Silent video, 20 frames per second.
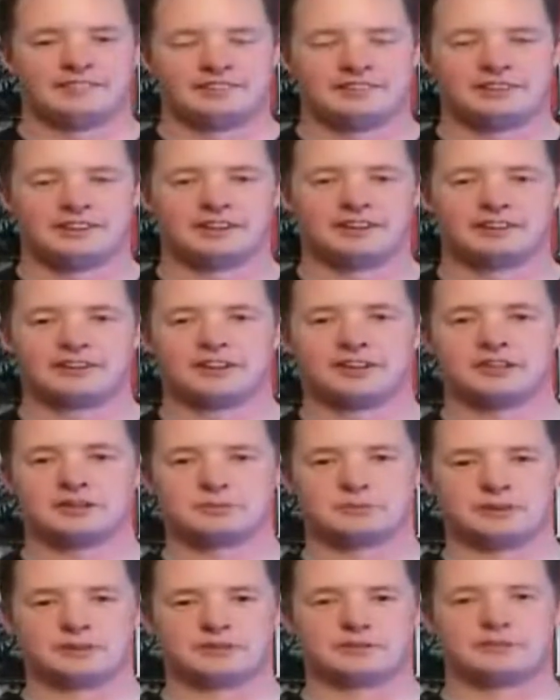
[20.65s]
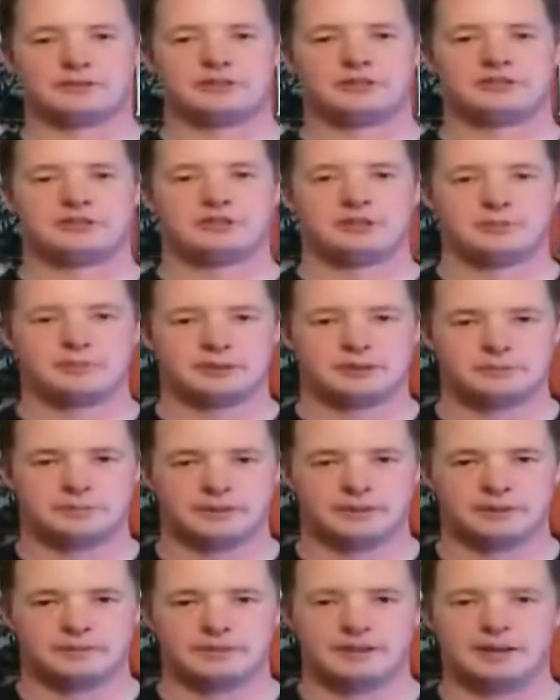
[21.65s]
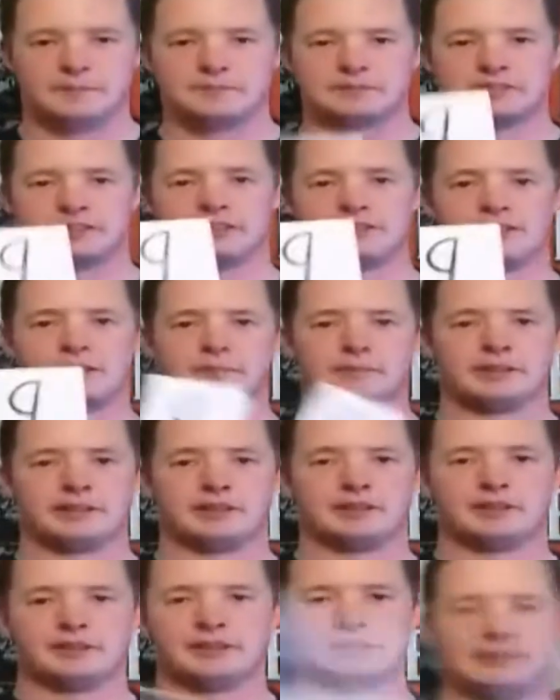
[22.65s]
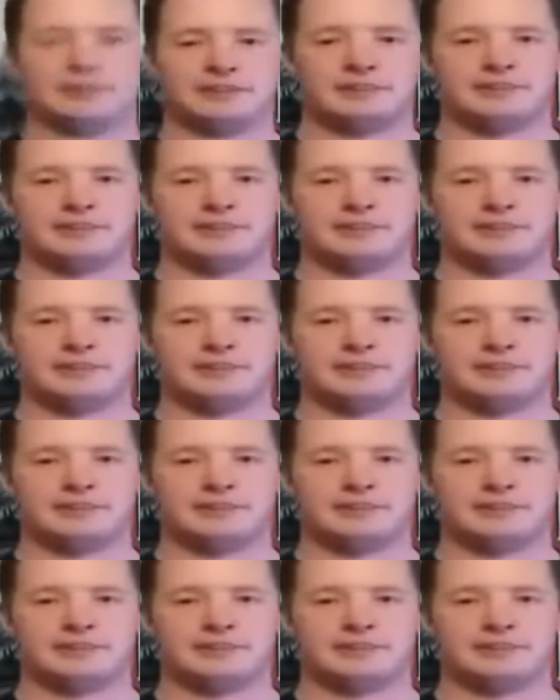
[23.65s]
G'day guys, welcome to the YouTube Experiment, episode number 9.